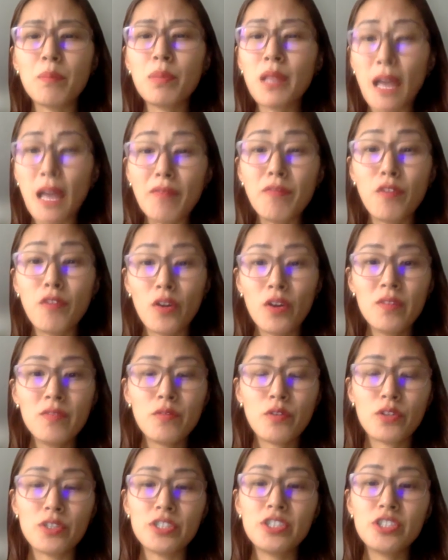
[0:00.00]
platform
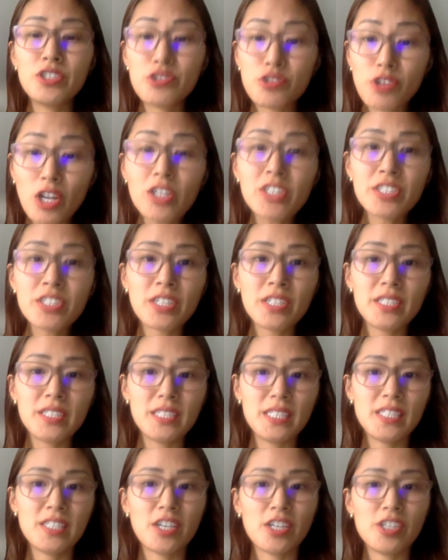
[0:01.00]
for structured
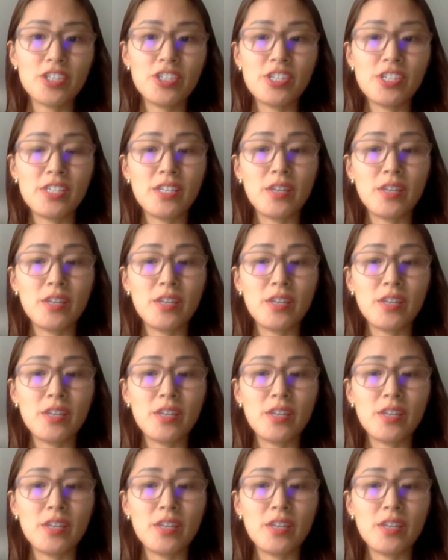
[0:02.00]
discussion